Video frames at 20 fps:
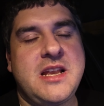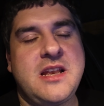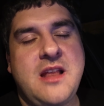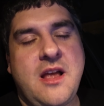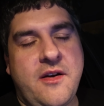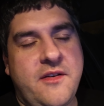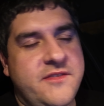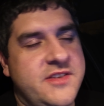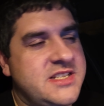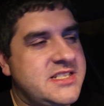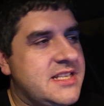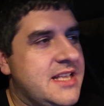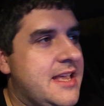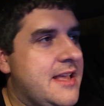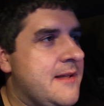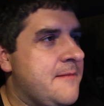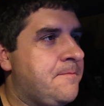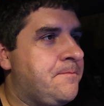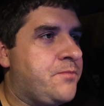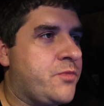And
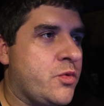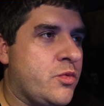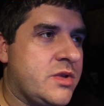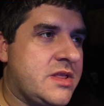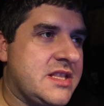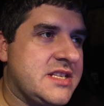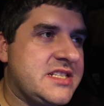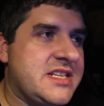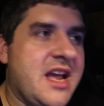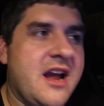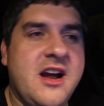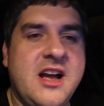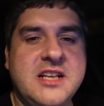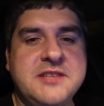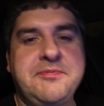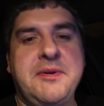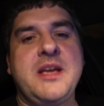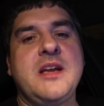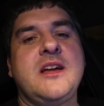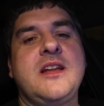obviously, with the Scarehouse
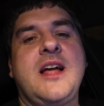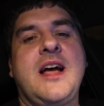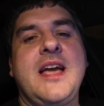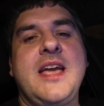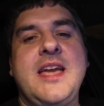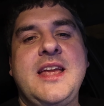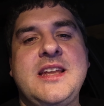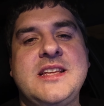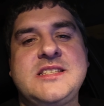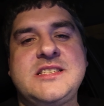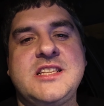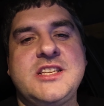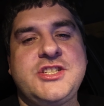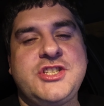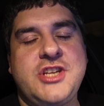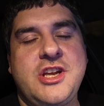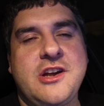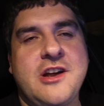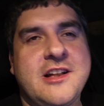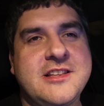being on hiatus
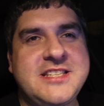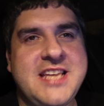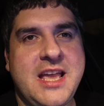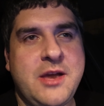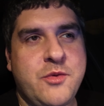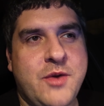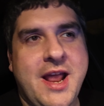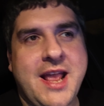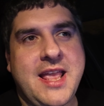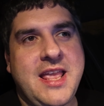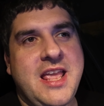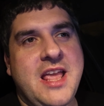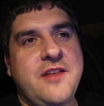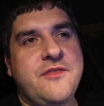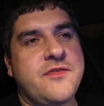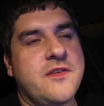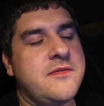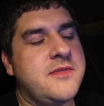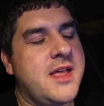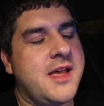this year, I'll take what I can
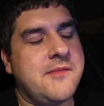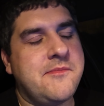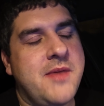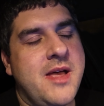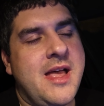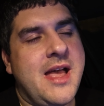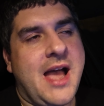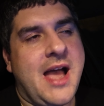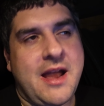get from them.